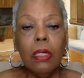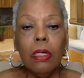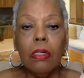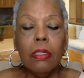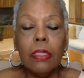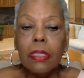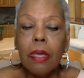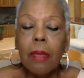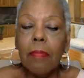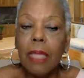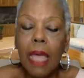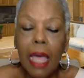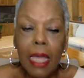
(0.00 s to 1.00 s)
some
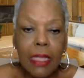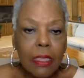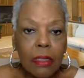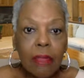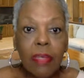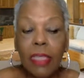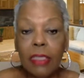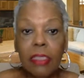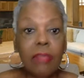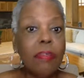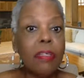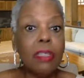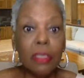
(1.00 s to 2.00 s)
kind of
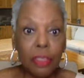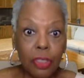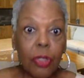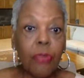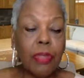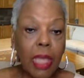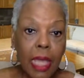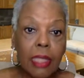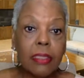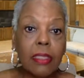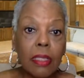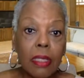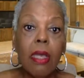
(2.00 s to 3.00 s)
activity to show that
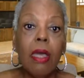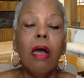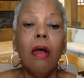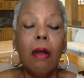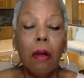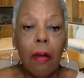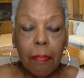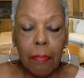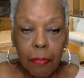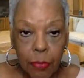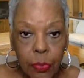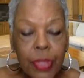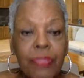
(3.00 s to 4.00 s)

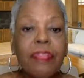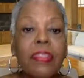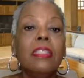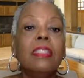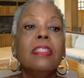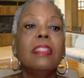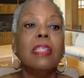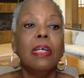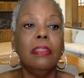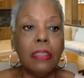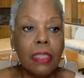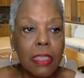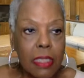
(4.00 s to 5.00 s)
with
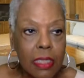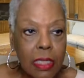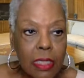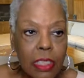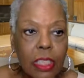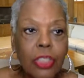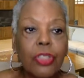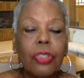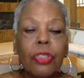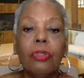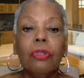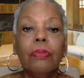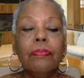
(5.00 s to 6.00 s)
this
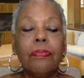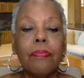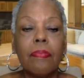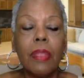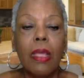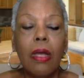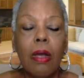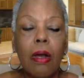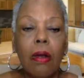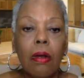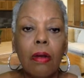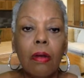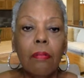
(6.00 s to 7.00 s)
digital
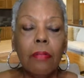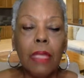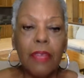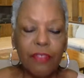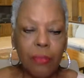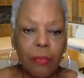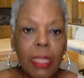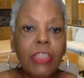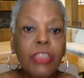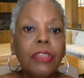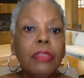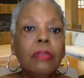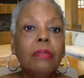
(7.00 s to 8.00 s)

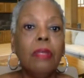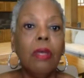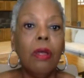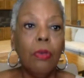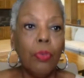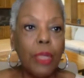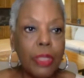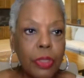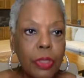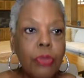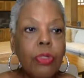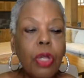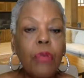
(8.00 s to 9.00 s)
information, we
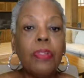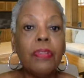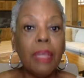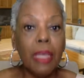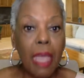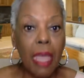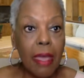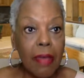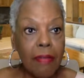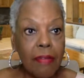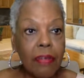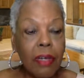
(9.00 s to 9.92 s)
do know that they have